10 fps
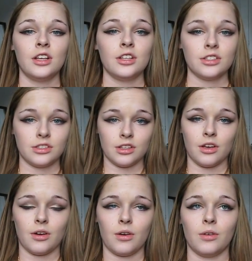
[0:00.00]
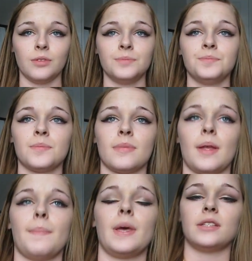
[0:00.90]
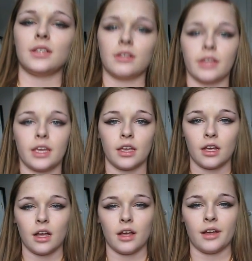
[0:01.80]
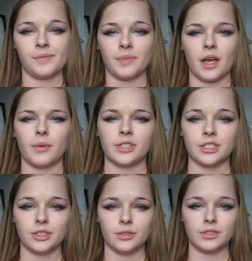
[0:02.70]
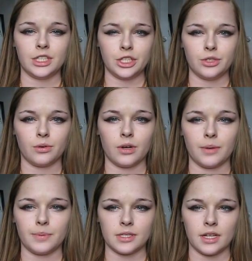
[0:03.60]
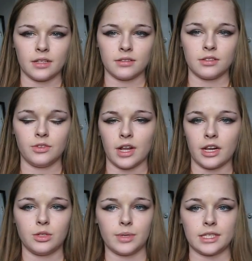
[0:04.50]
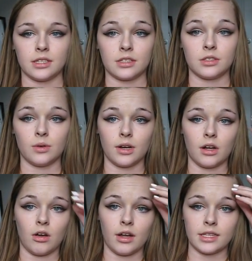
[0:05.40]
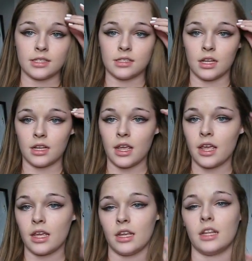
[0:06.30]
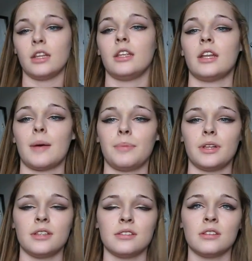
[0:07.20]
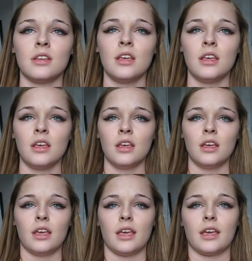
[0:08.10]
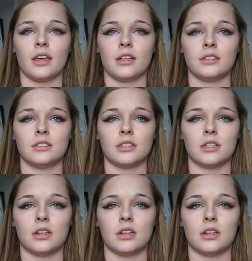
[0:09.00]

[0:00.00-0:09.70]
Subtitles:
So, basically, I went to DIGITour Presents United 26 Tour on Sunday in Indianapolis, and